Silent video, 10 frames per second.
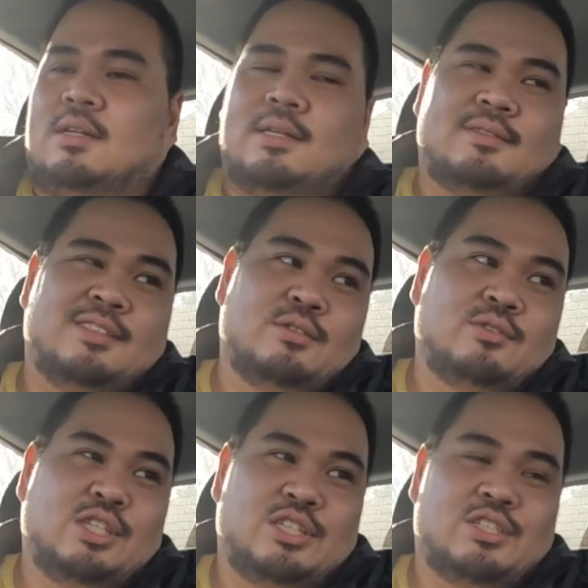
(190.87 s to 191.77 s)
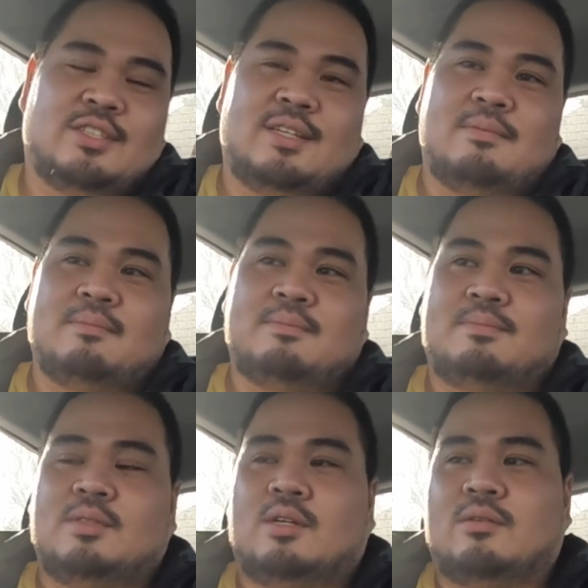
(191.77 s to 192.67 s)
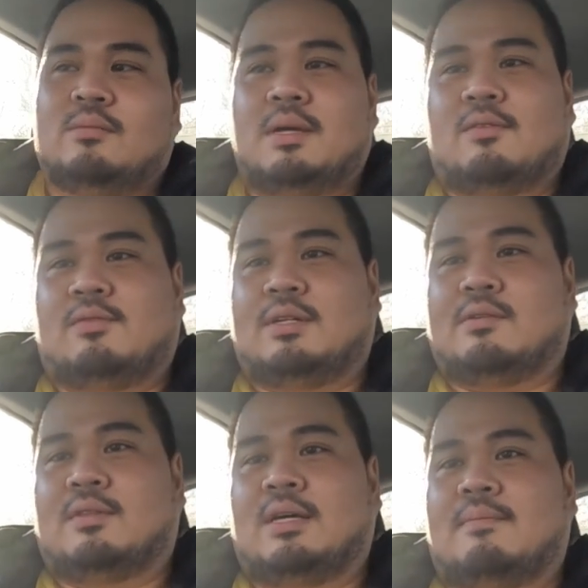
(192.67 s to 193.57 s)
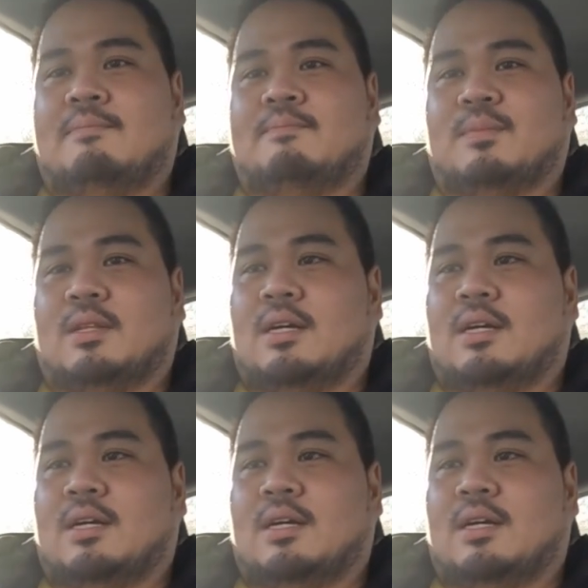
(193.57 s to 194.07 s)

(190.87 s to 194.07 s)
like don't judge them don't make fun of them